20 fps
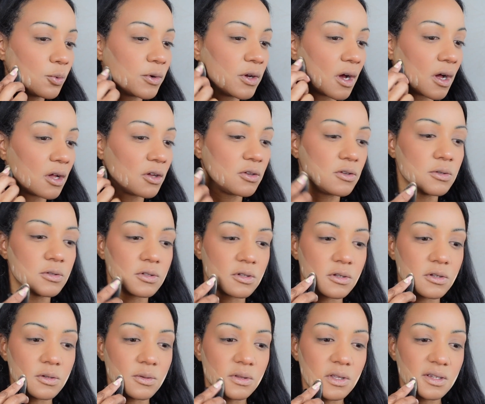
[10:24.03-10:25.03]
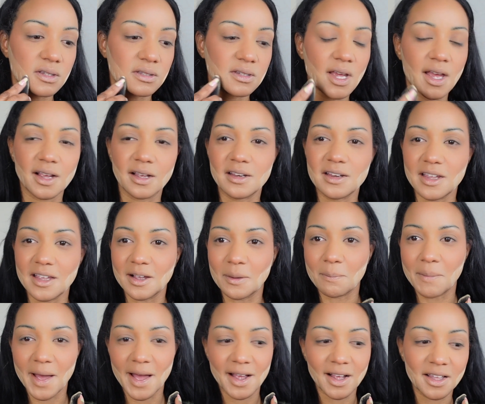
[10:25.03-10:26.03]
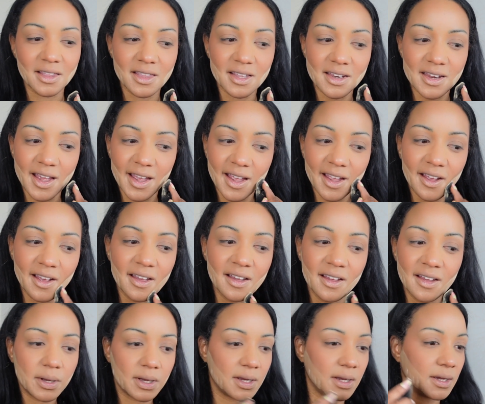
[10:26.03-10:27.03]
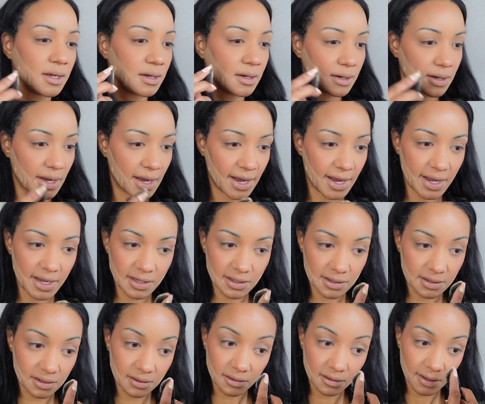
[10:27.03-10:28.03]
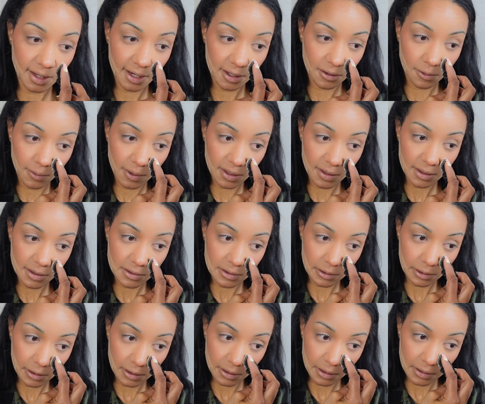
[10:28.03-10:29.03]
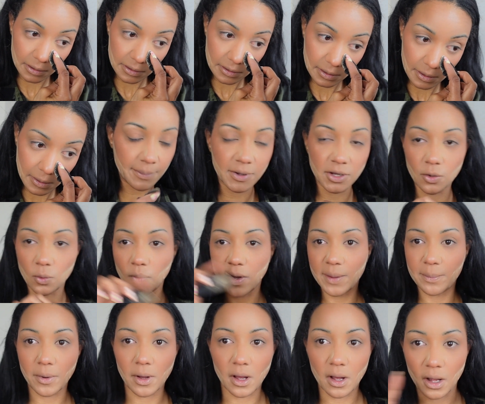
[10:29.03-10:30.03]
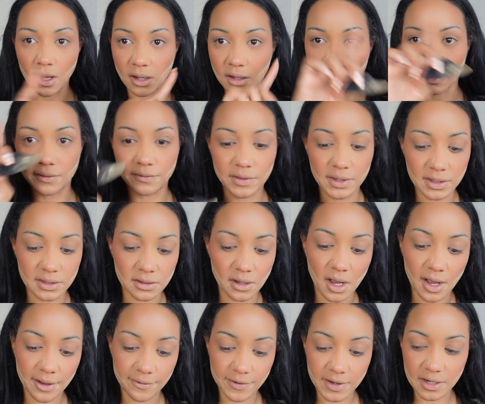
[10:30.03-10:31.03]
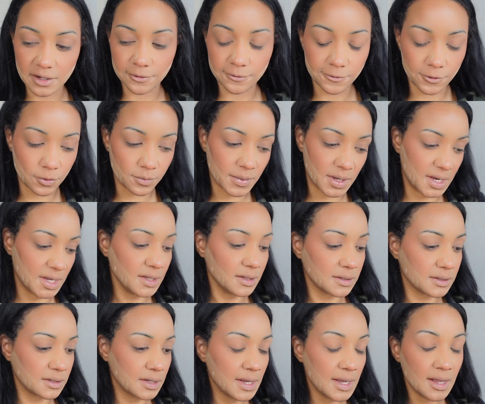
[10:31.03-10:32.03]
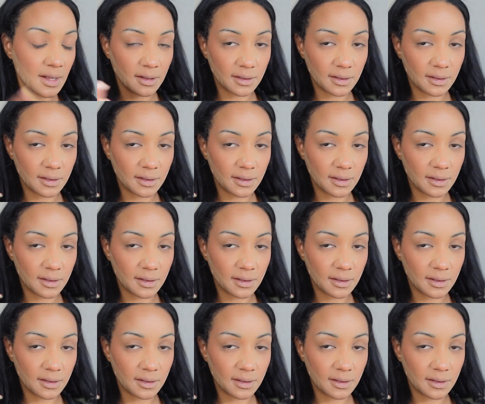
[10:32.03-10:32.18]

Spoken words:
We all used to do this technique back in the day, but I still like the way this looks. I'm gonna wipe all of this off in a few minutes.